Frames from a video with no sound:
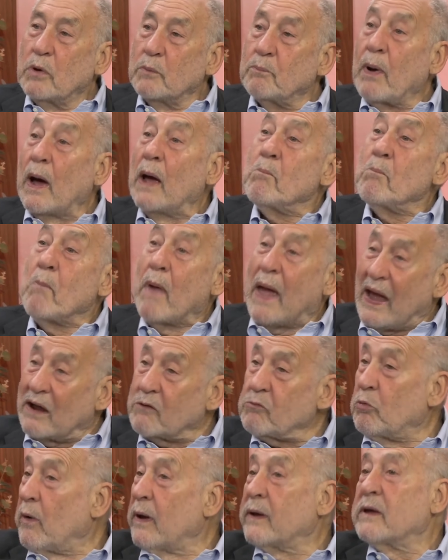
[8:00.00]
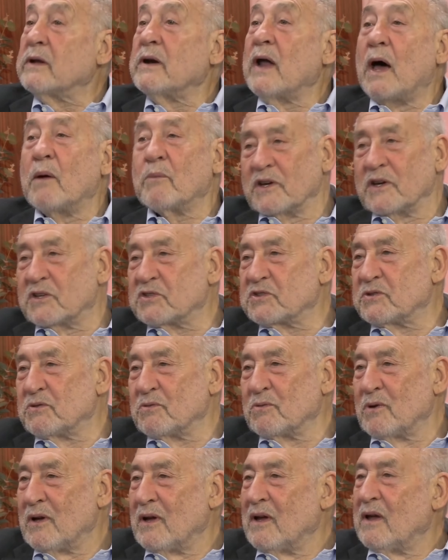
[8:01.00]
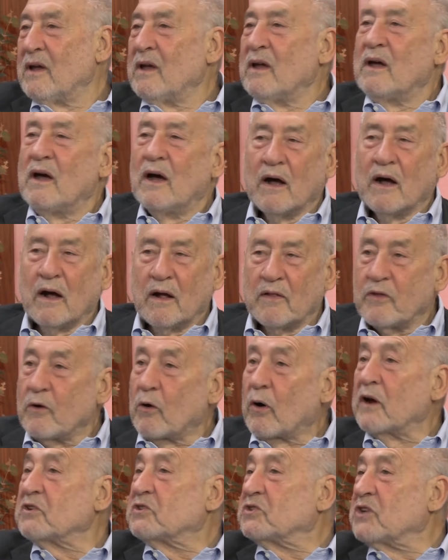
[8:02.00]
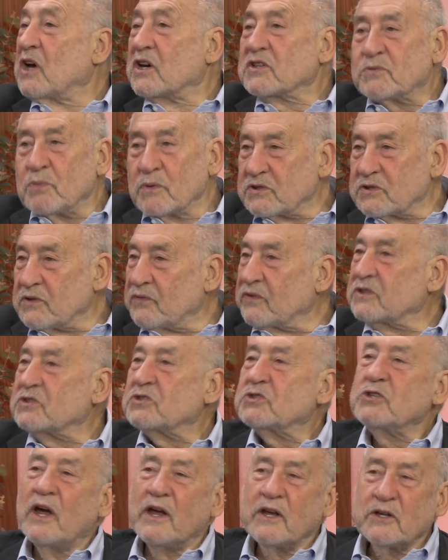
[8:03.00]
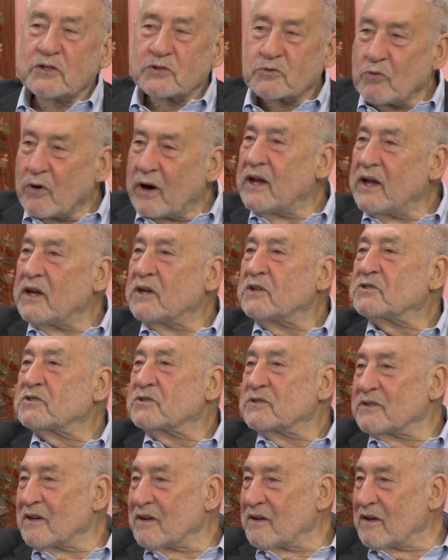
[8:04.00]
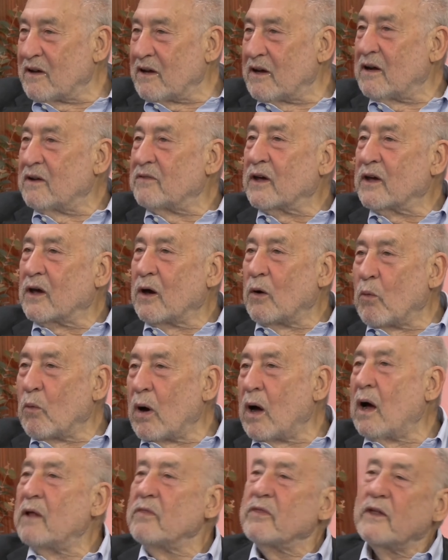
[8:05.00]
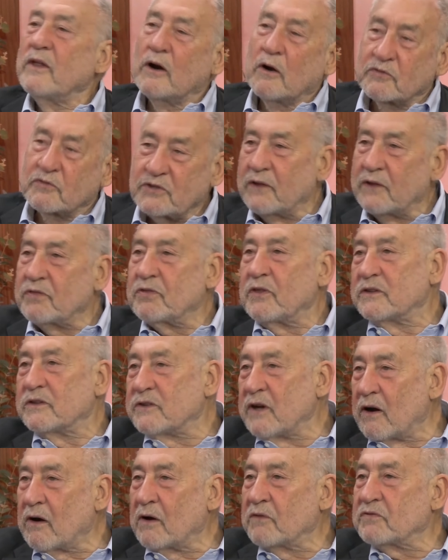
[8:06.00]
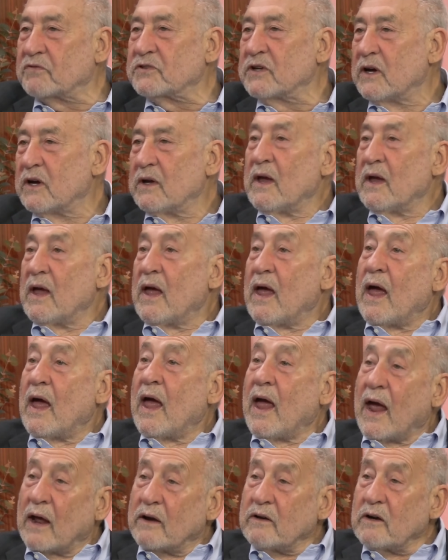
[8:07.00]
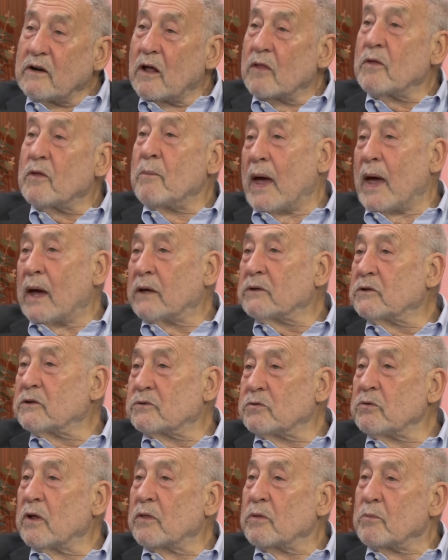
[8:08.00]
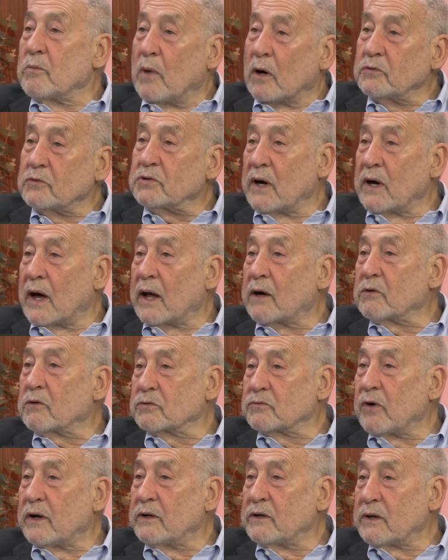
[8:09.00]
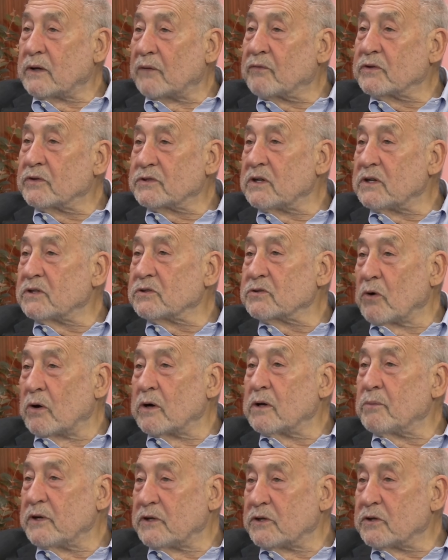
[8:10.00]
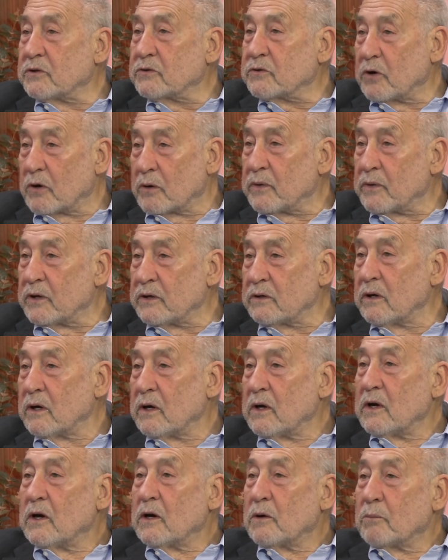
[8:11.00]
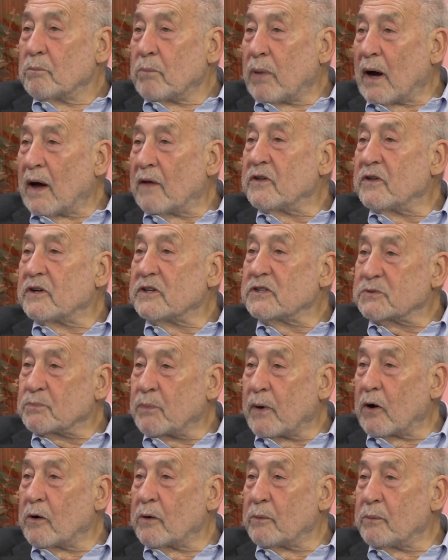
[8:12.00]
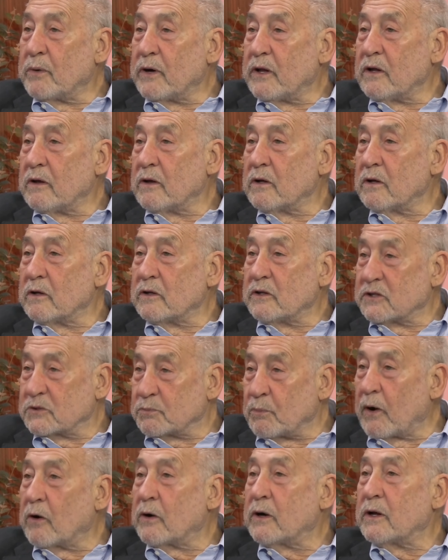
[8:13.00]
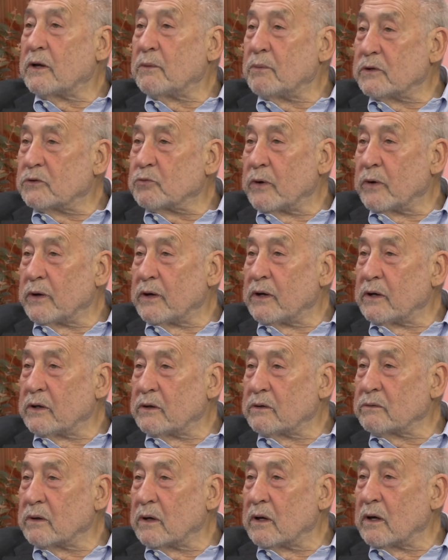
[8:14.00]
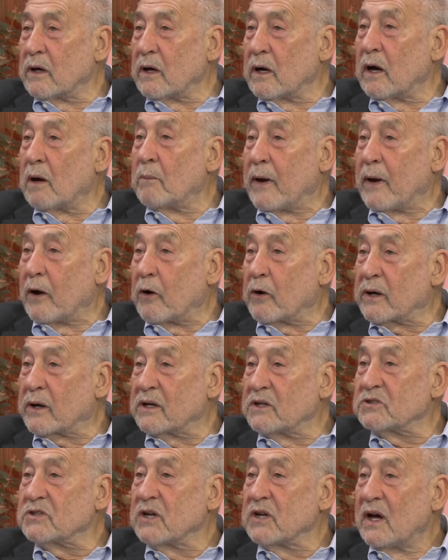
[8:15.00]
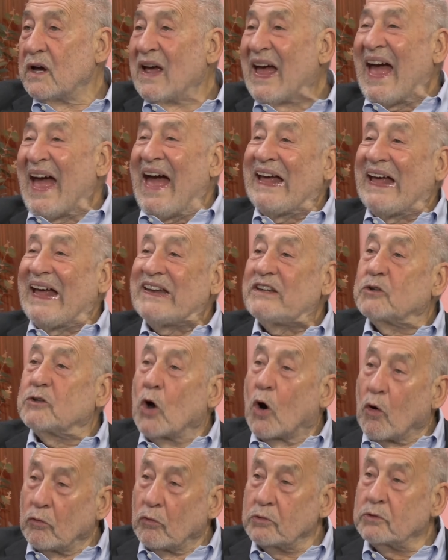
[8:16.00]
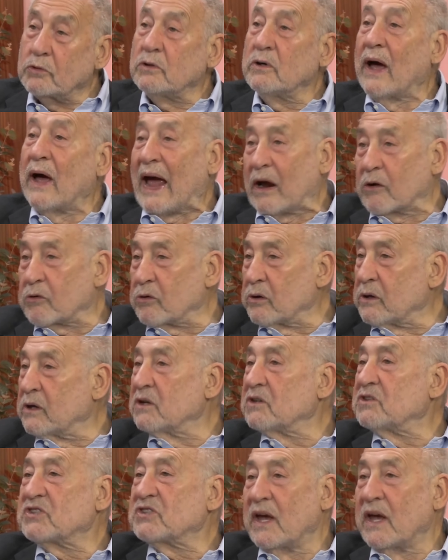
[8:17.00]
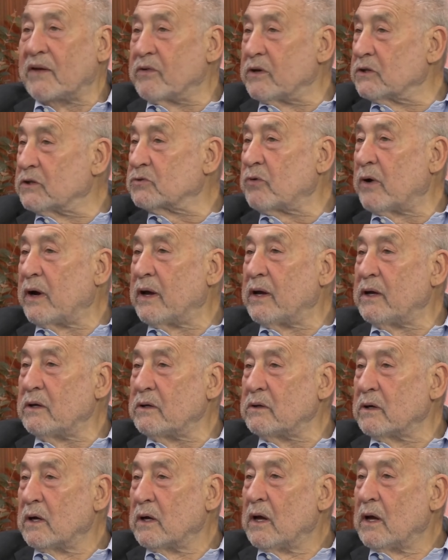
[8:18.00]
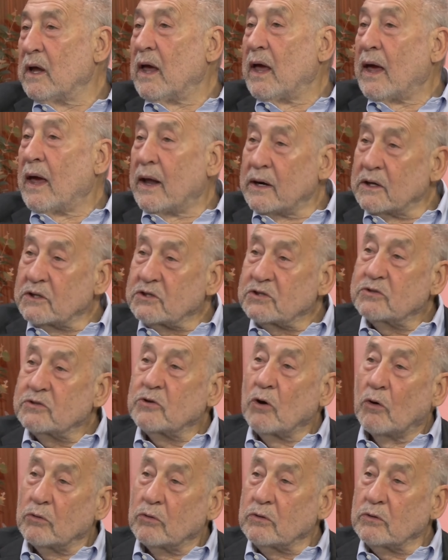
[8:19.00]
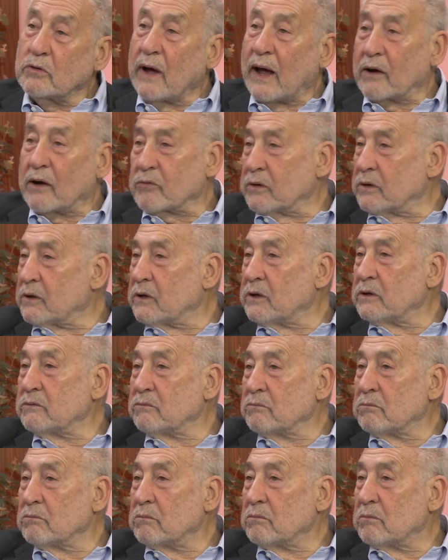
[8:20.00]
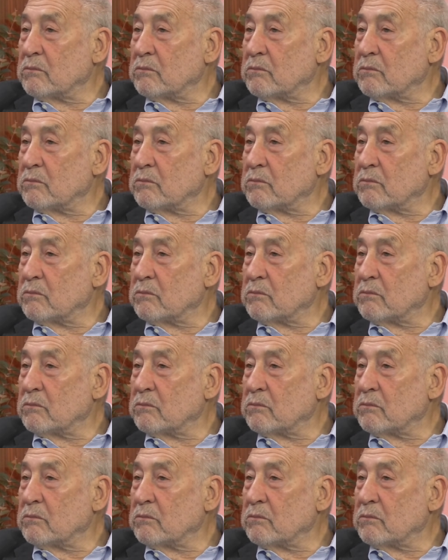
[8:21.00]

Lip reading: but by macroeconomics. There are adjustments of exchange rates that go on that offset the tariffs, and the magnitude of the multilateral trade deficit is going to be determined by the disparity between America's total aggregate savings rate and its total aggregate